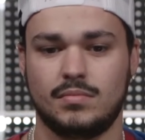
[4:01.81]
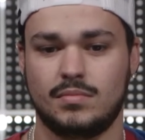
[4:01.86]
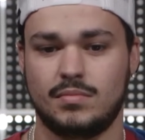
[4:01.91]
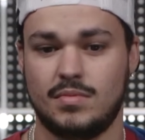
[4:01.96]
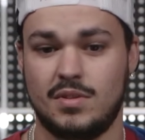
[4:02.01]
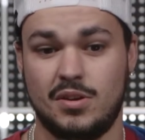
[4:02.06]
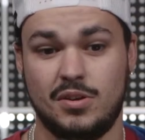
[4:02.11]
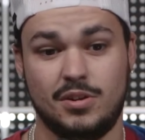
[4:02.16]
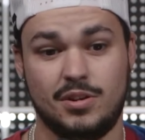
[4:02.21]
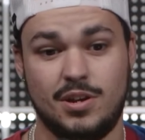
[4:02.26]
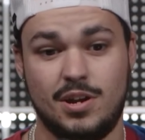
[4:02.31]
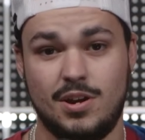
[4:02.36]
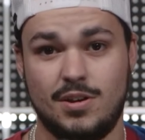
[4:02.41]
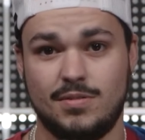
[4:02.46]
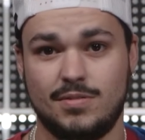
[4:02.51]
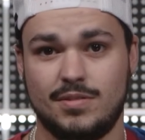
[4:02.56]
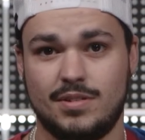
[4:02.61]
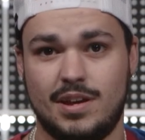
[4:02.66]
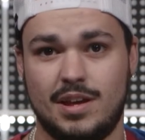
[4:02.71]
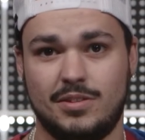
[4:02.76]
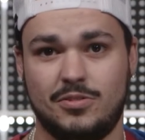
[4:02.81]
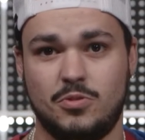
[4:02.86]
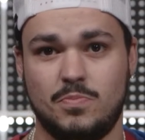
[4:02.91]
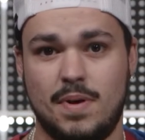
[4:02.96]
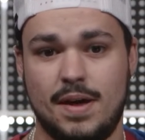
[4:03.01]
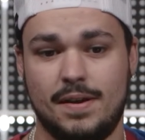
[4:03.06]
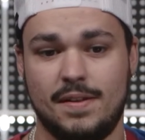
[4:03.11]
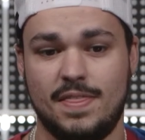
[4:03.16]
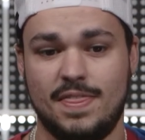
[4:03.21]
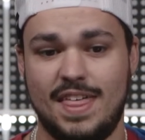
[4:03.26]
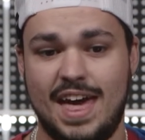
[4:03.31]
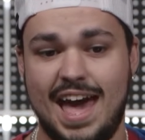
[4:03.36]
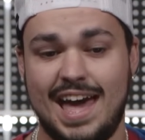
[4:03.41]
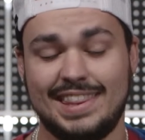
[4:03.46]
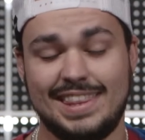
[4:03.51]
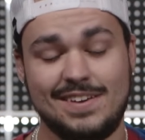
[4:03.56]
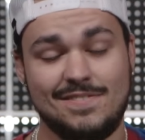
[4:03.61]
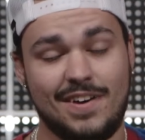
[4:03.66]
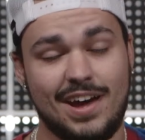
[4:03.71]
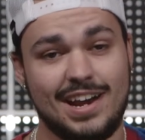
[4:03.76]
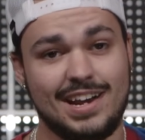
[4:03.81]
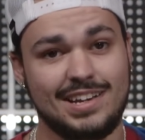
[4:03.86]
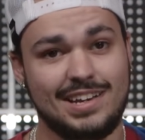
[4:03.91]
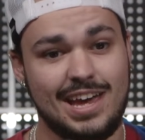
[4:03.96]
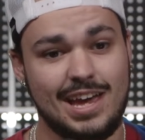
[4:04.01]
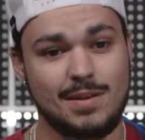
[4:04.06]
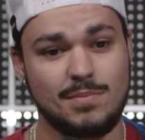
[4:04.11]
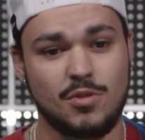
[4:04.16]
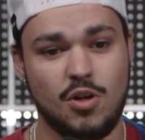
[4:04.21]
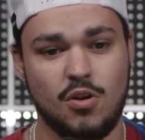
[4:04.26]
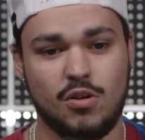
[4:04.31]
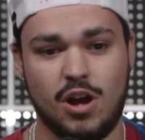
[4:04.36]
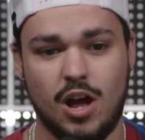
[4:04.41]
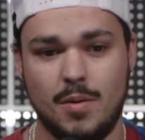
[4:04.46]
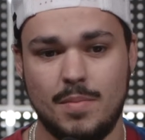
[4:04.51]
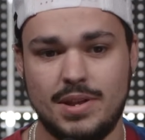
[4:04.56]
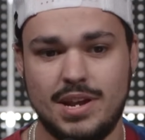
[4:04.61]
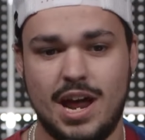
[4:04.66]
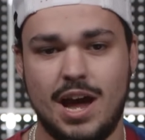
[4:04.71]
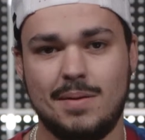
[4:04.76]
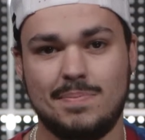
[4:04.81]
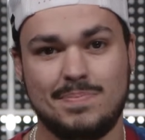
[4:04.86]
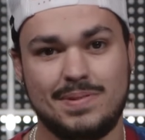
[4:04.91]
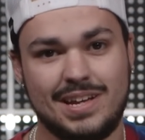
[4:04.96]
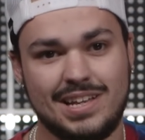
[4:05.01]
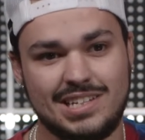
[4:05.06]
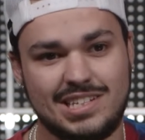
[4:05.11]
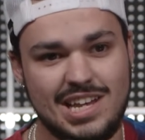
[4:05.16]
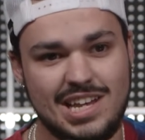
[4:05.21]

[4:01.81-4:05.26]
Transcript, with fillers: There you go. Can't do better than that. They've got a game though coming up against